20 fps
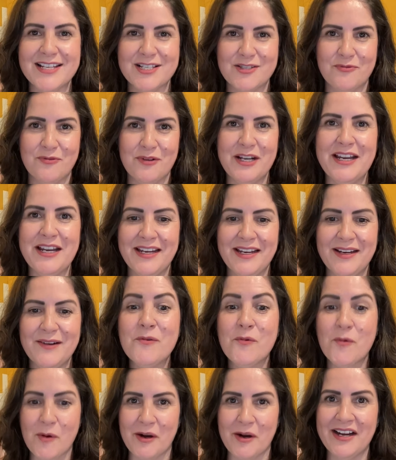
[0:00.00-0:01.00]
is really
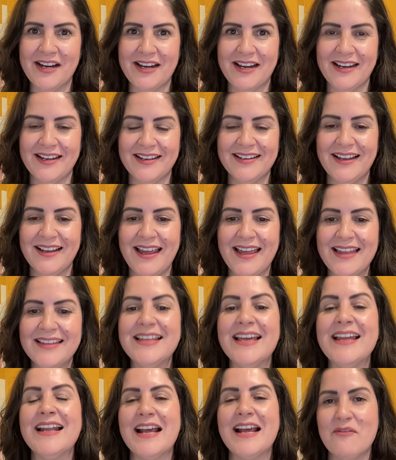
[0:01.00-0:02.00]
working. And
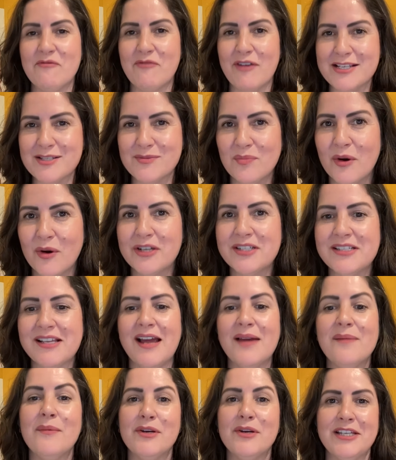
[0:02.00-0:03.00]
then I invest more
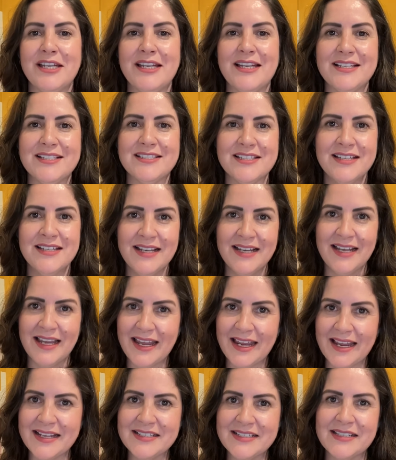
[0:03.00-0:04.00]
time on it.
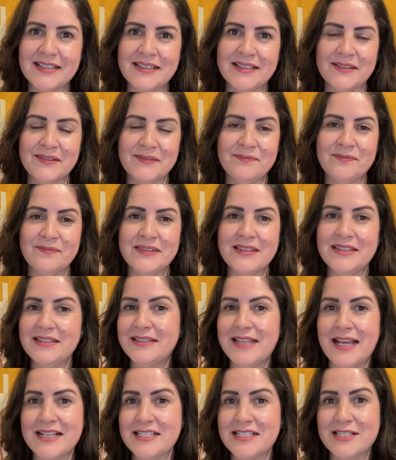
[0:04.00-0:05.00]
And
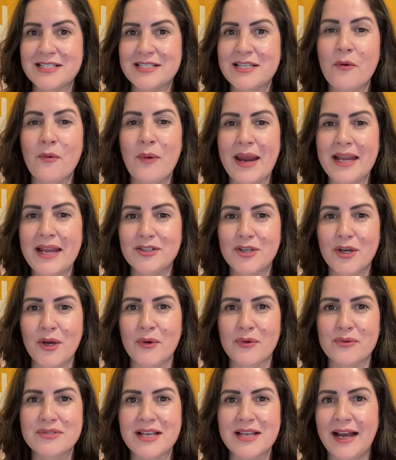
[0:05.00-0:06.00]
that's the way it
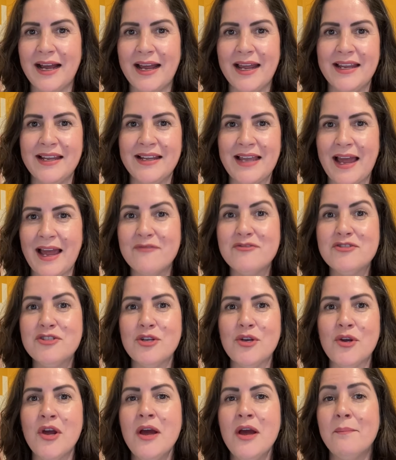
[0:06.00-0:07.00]
goes. I have
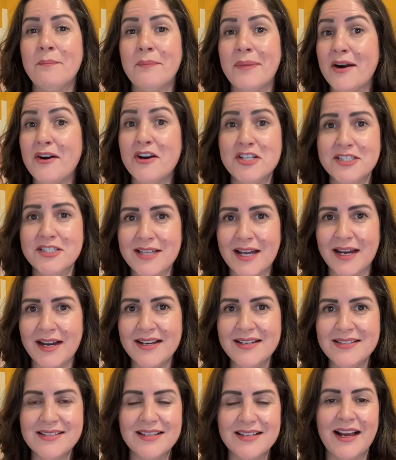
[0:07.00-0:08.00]
to
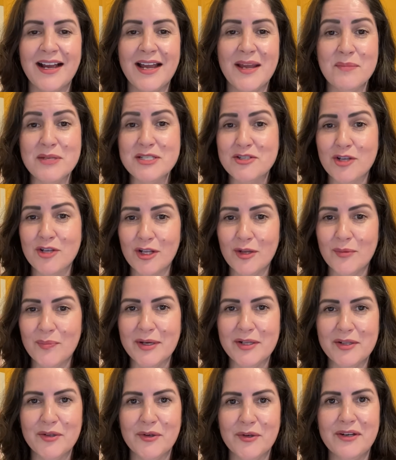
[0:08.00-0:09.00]
prioritize. I am a
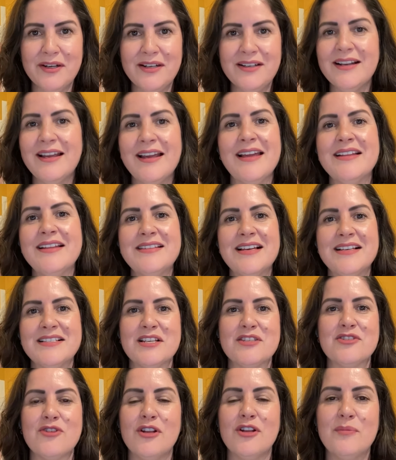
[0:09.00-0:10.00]
solopreneur. And as a
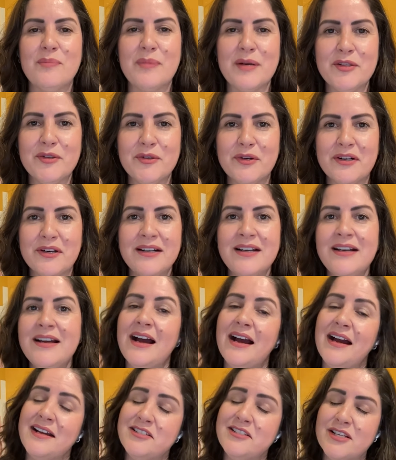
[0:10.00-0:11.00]
solopreneur,
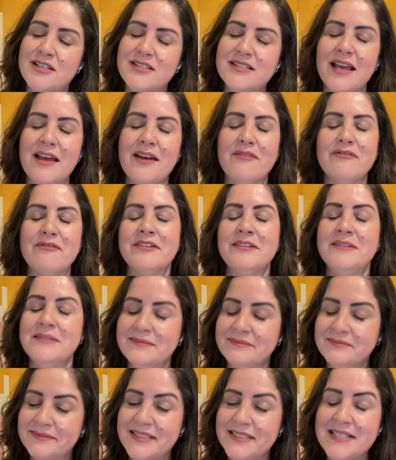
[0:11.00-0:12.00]
I just have
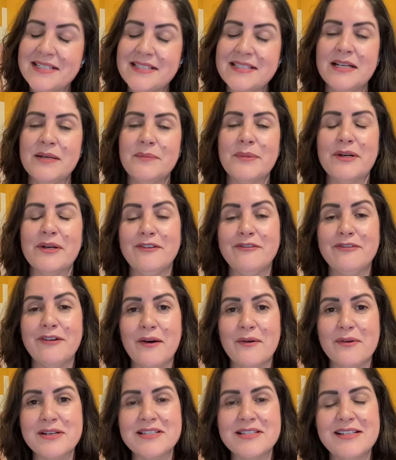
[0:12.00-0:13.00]
this number of
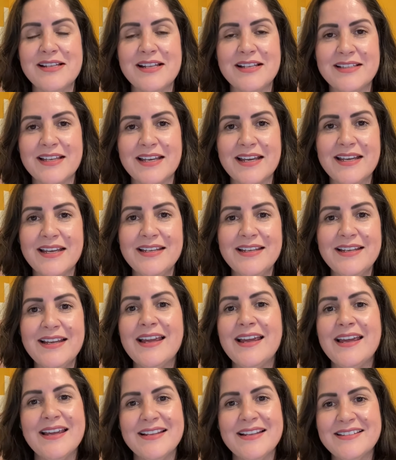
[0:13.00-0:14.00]
hours in a day.
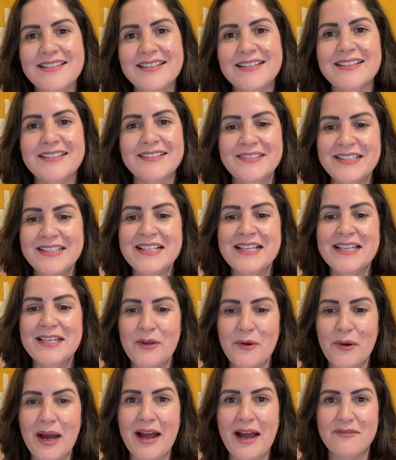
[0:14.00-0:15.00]
And
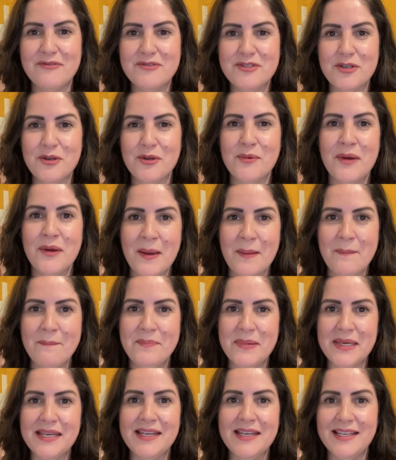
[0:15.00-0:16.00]
you have to
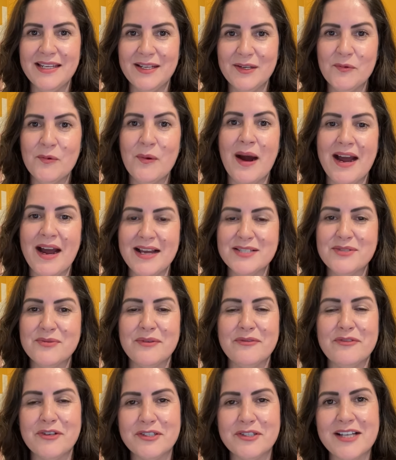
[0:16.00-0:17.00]
be wise
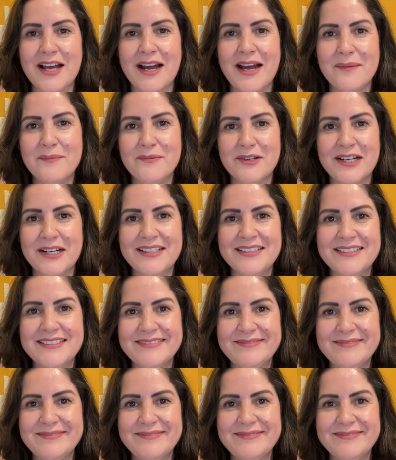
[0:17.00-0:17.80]
with your time, right?